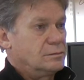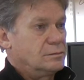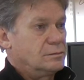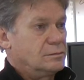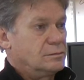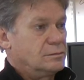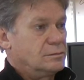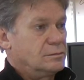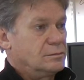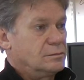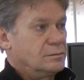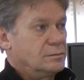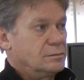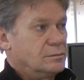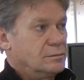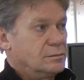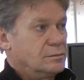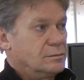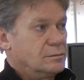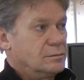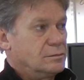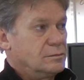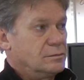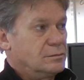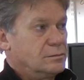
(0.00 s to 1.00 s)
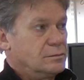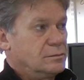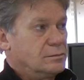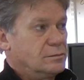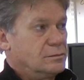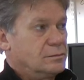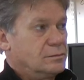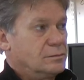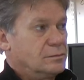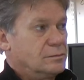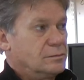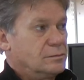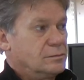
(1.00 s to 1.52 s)

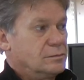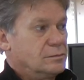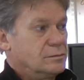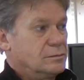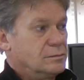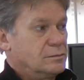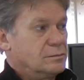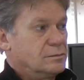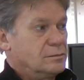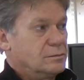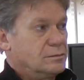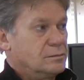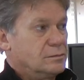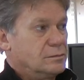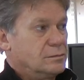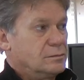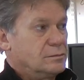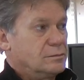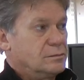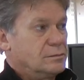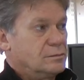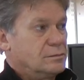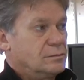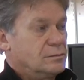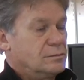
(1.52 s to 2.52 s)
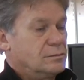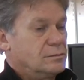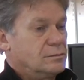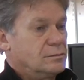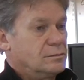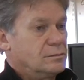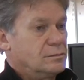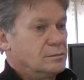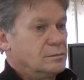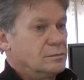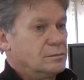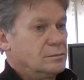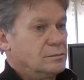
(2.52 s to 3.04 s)

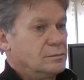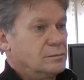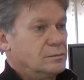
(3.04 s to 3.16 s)
The person shown says nothing.